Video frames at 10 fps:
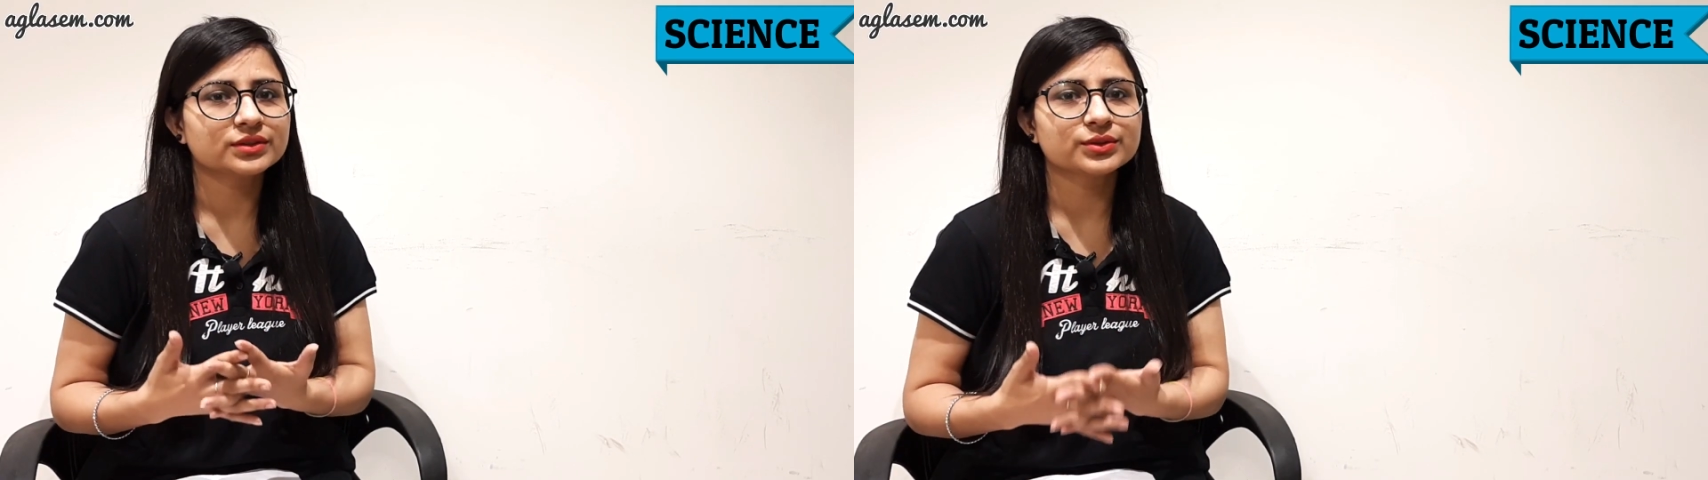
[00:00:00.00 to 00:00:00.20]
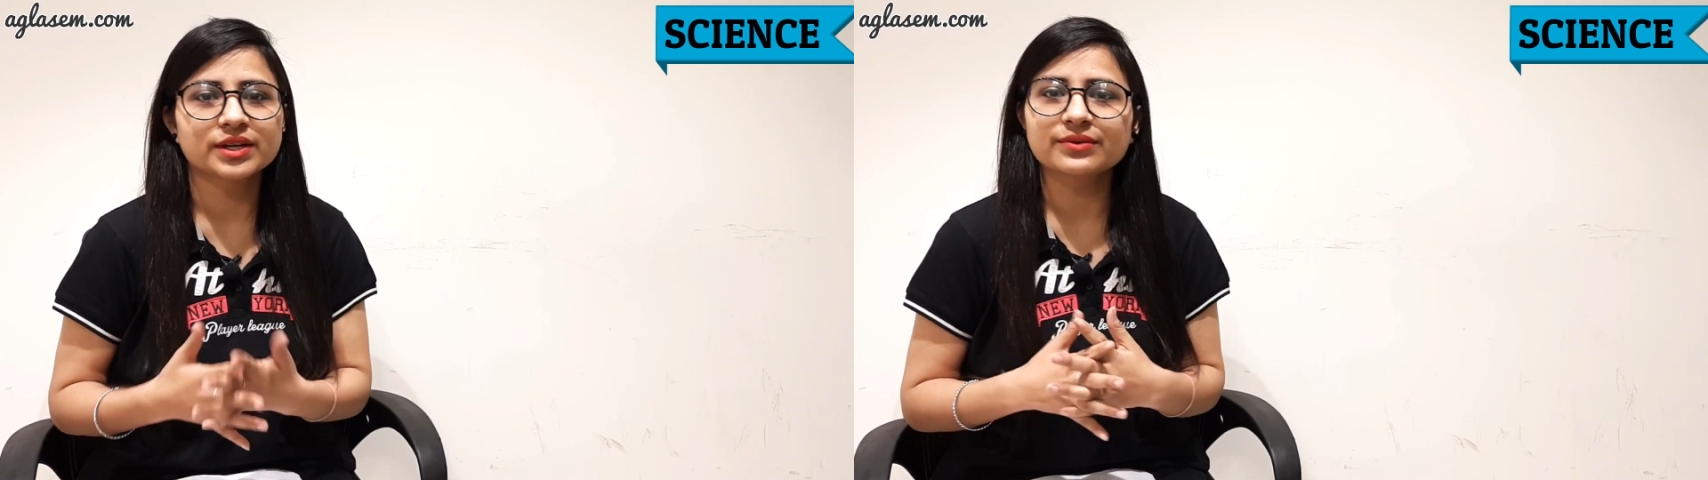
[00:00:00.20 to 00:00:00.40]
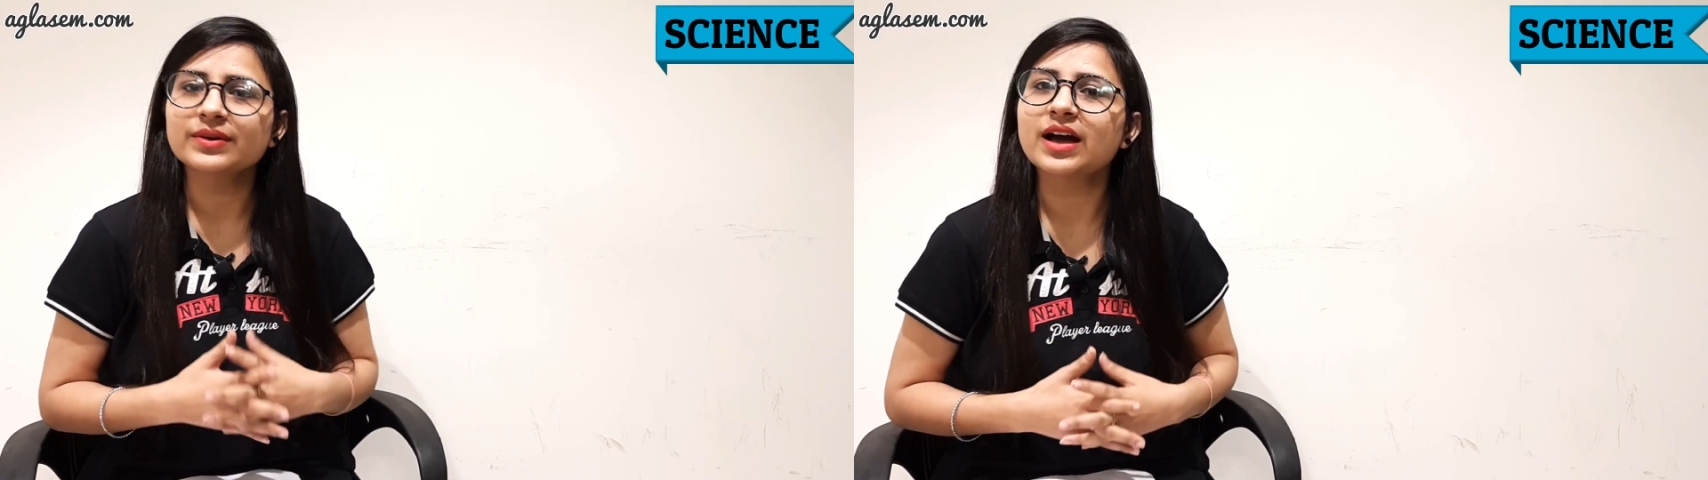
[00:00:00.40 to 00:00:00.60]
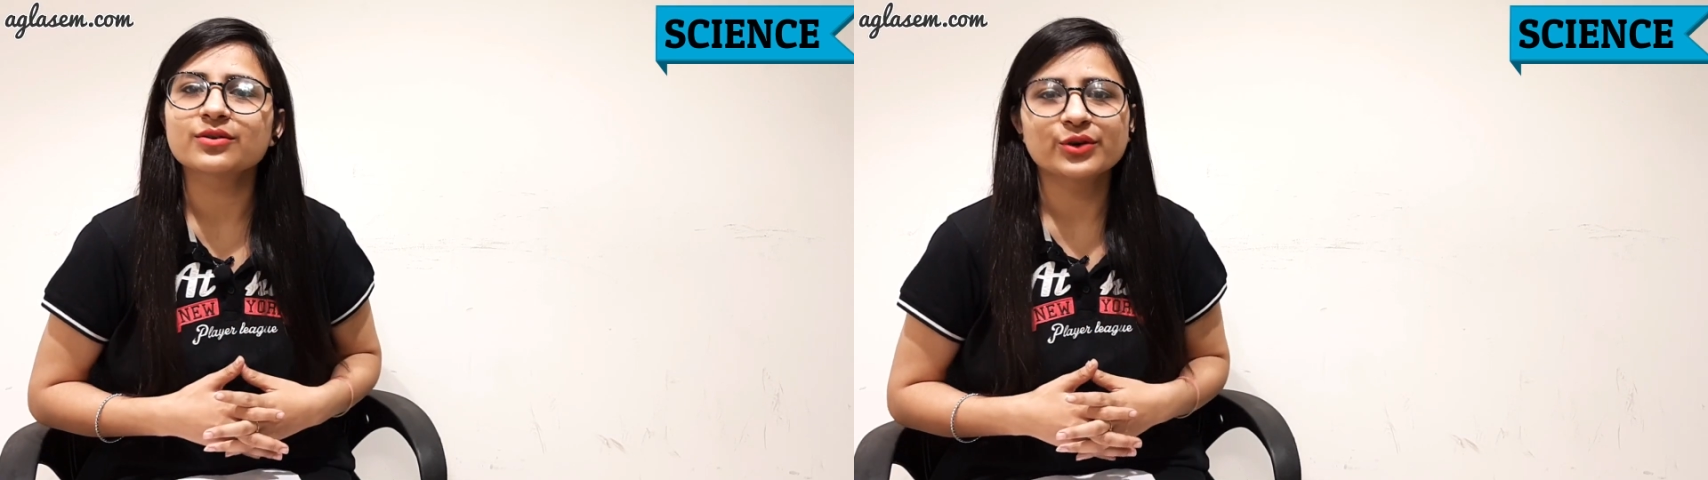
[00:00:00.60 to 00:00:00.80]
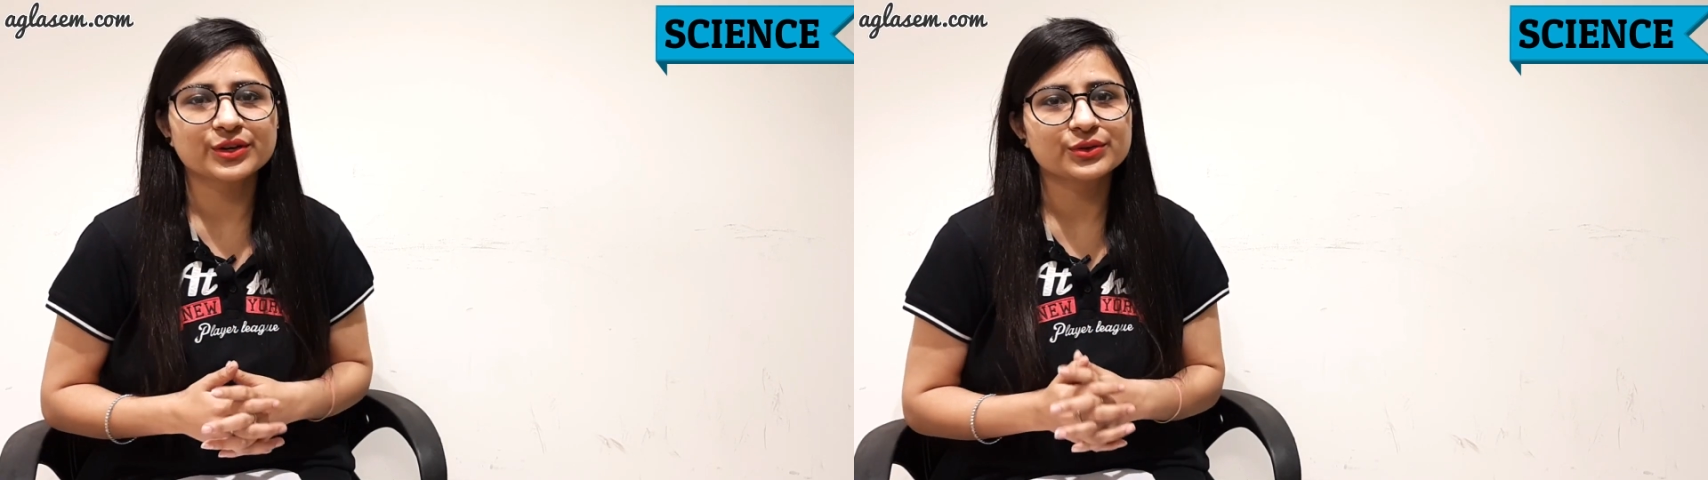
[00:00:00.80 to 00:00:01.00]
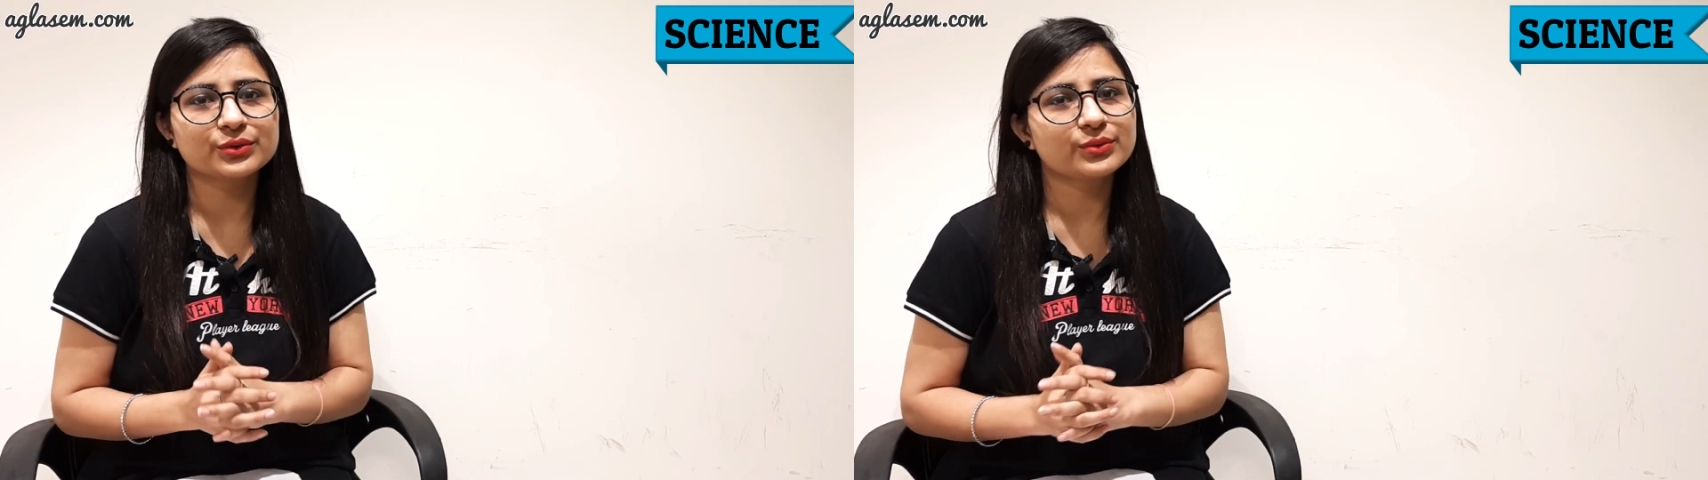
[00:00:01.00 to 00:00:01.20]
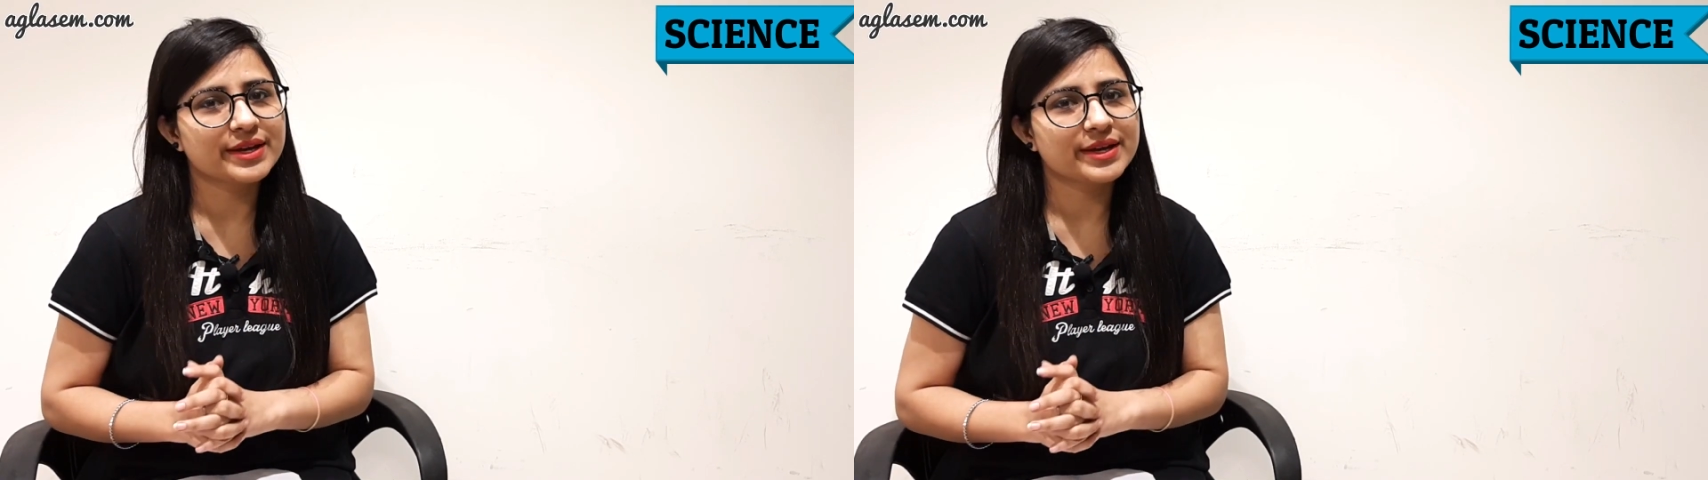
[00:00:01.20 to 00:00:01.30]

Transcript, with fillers: Today we are going to do